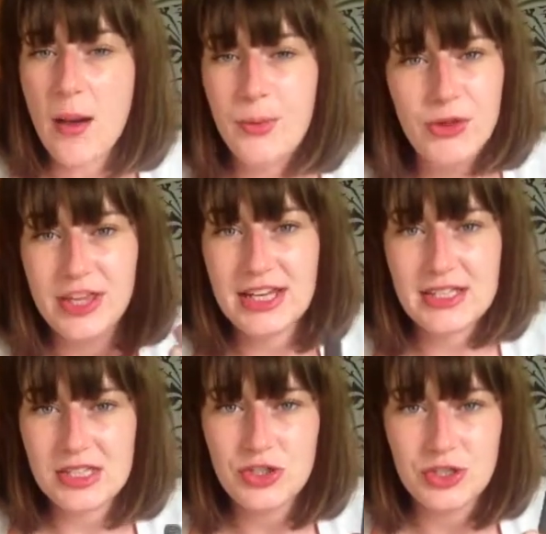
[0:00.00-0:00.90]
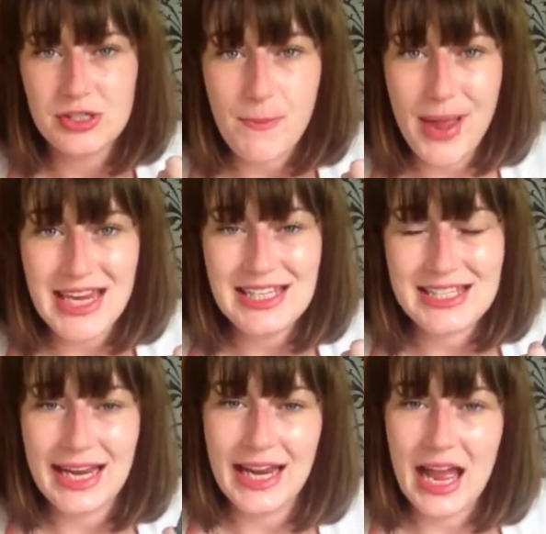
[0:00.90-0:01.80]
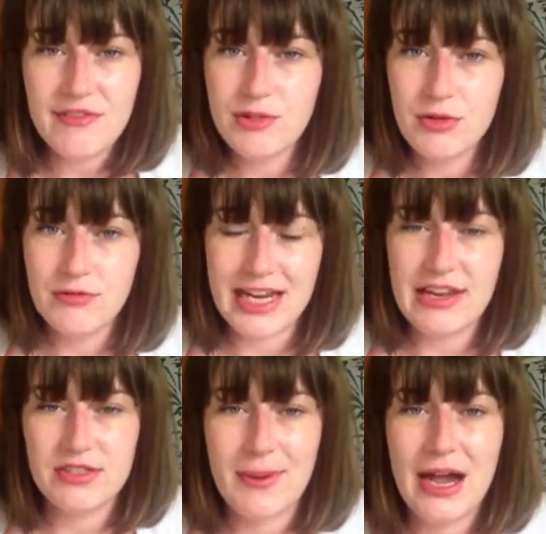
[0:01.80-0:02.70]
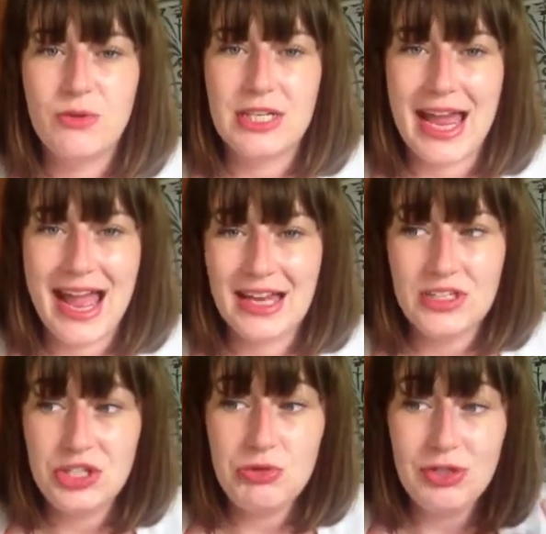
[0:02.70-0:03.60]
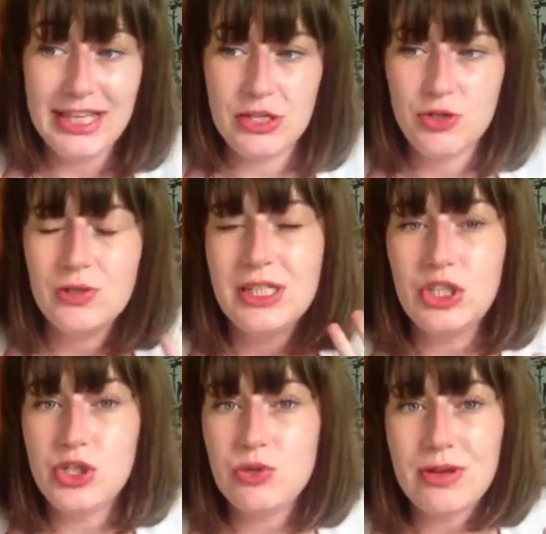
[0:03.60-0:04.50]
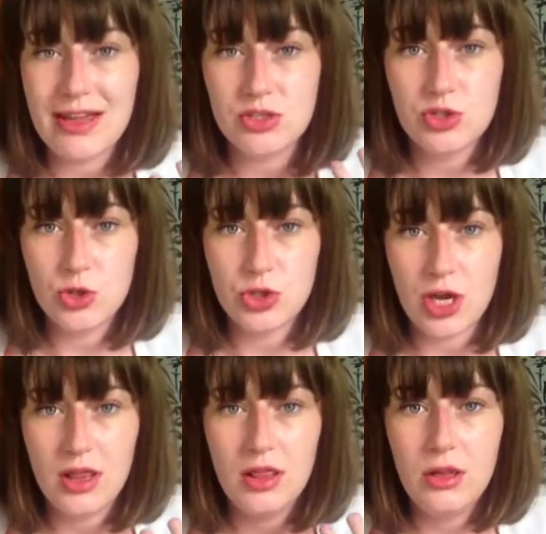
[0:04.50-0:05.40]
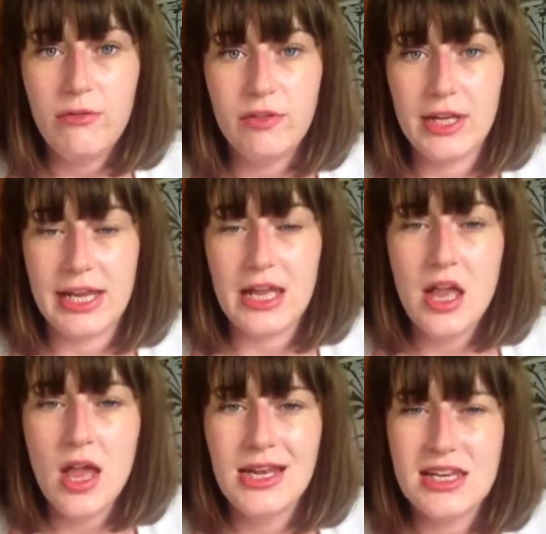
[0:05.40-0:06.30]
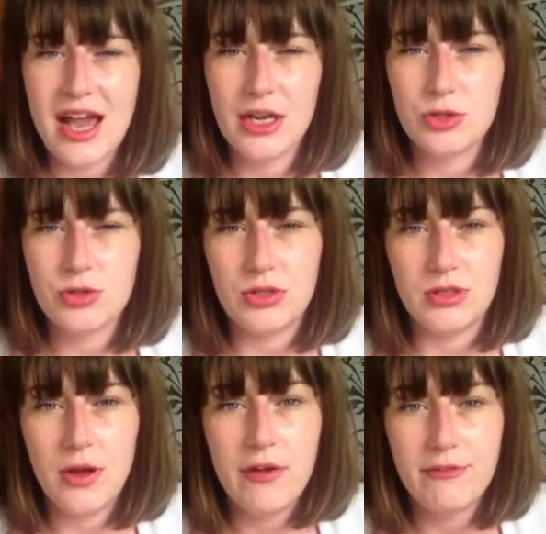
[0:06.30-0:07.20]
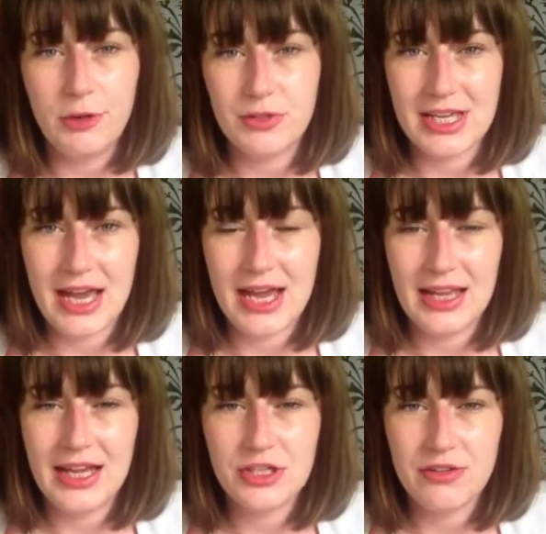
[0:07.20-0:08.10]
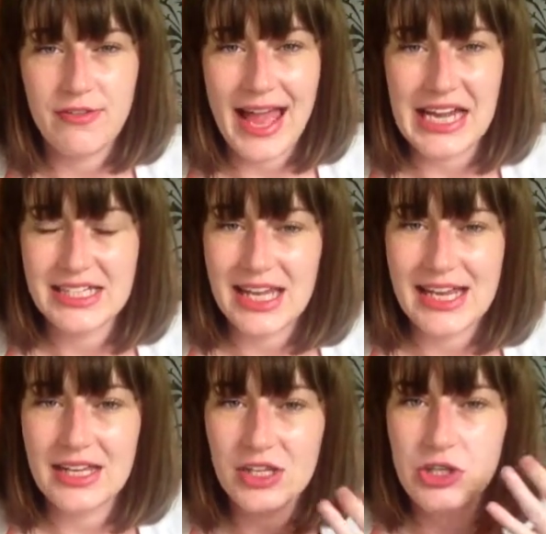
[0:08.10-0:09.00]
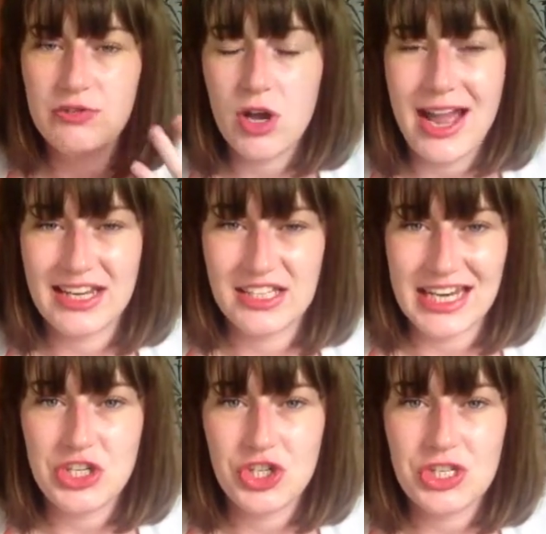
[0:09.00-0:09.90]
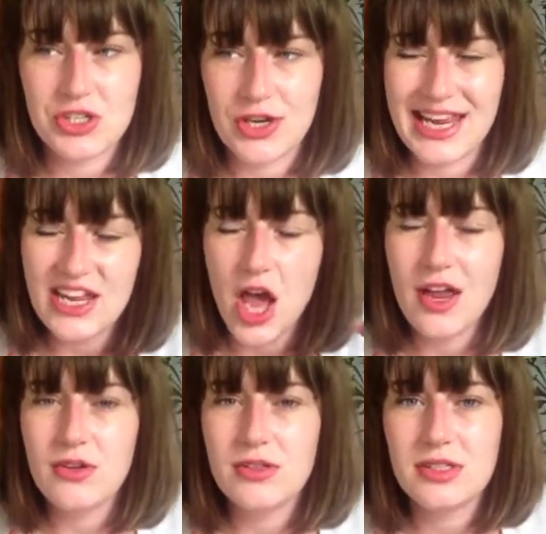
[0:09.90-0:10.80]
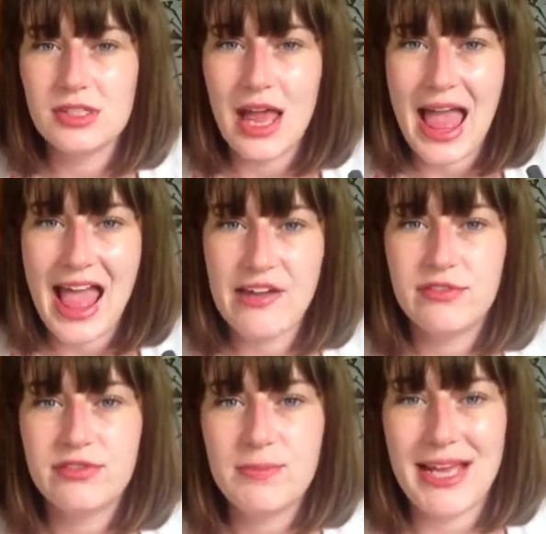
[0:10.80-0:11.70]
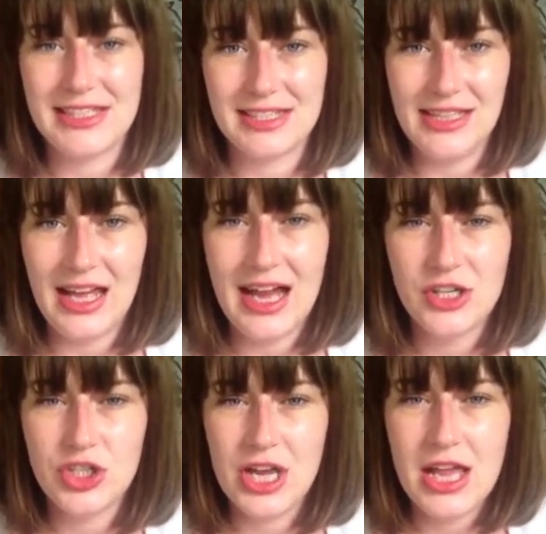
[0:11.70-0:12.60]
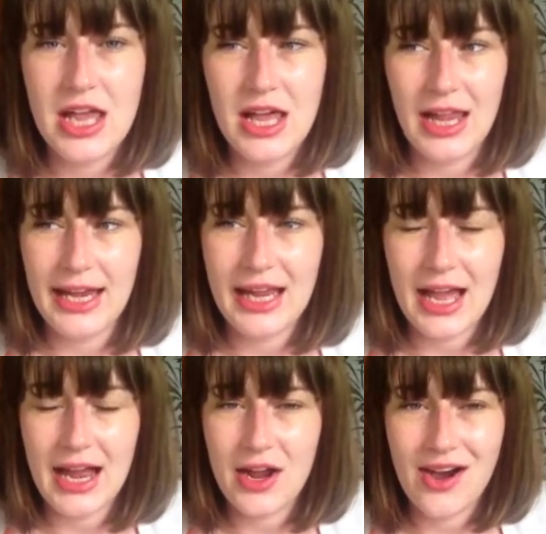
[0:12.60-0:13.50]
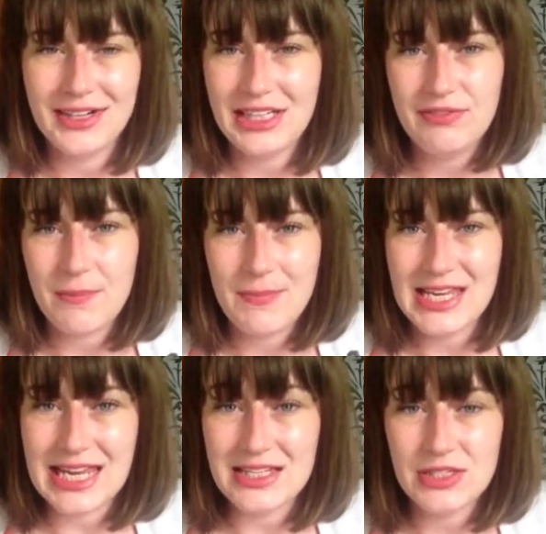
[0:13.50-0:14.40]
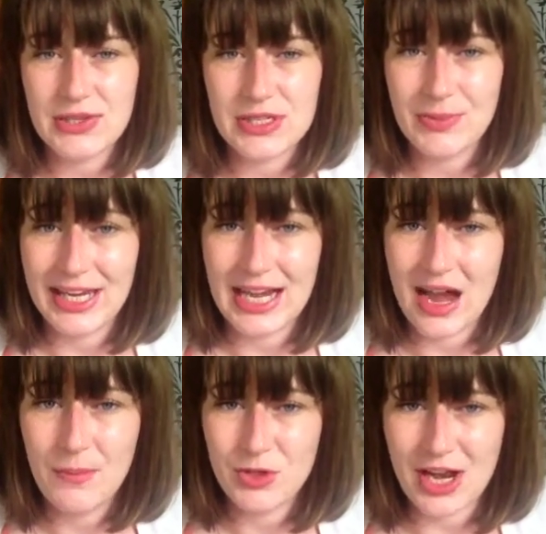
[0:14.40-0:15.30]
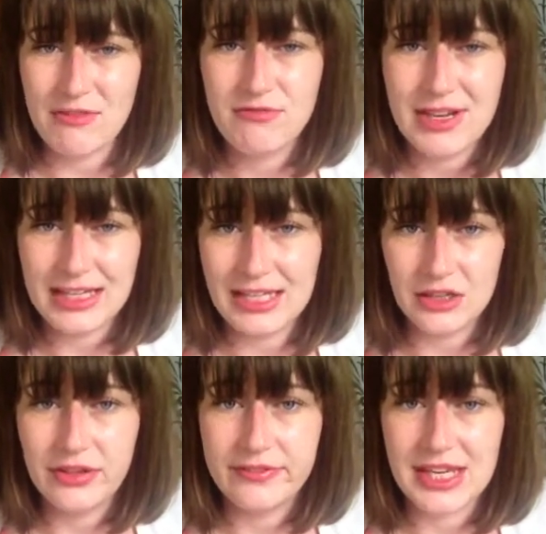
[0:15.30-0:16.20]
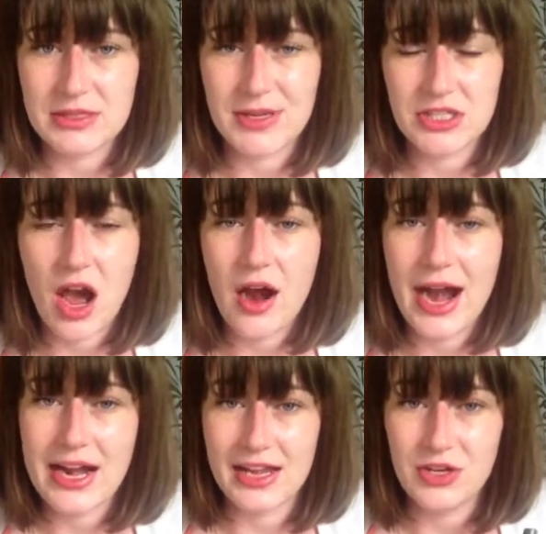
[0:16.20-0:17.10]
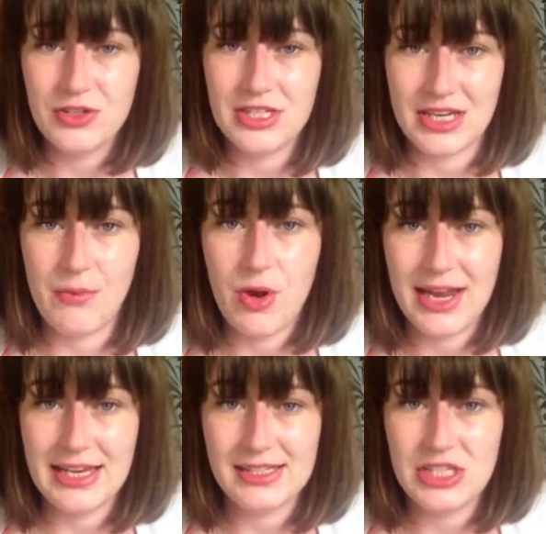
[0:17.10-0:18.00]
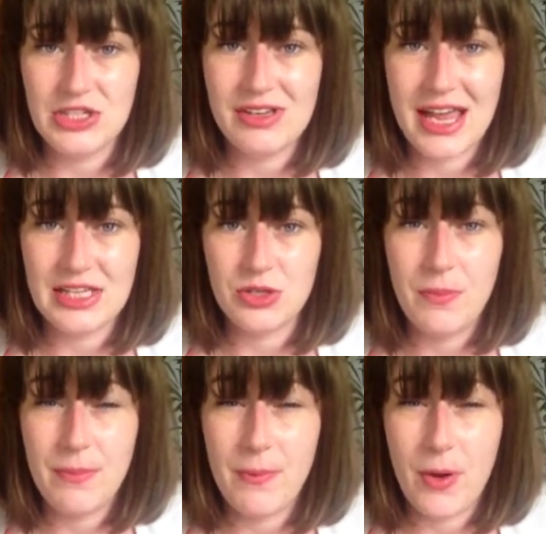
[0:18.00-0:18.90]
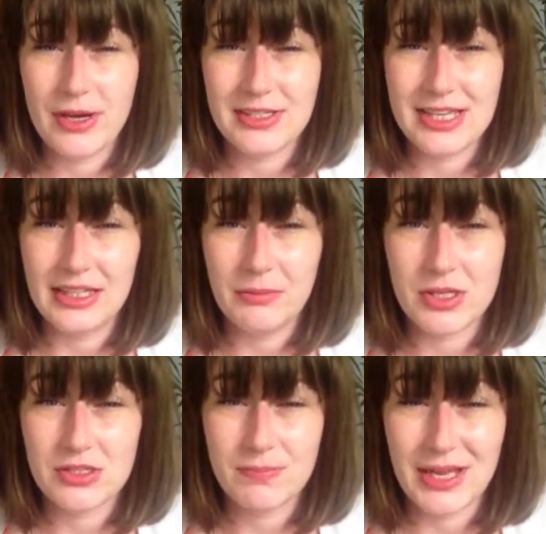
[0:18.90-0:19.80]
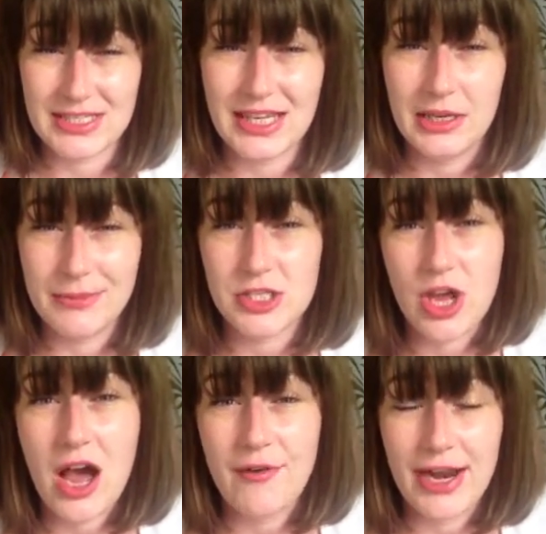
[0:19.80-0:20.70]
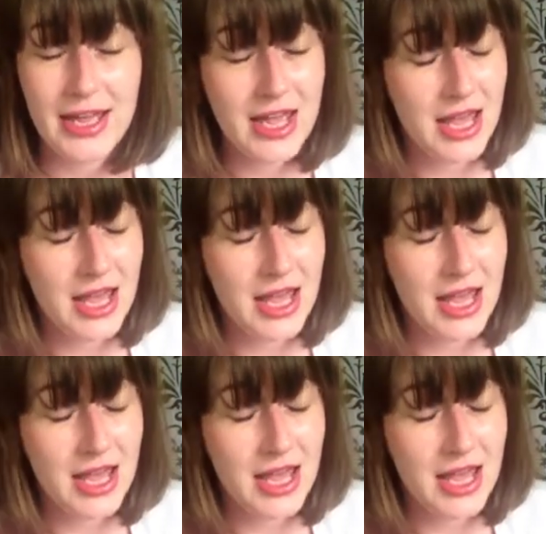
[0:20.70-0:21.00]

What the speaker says: But this is just amazing. Everyone raves about it, and you literally do get such a lovely, natural false eyelash effect. Like, you've got extensions on, it coats every bit of the lash. Like, I can't even begin to explain how much I really love this mascara, and I can understand why it's the UK's #1 best-selling mascara.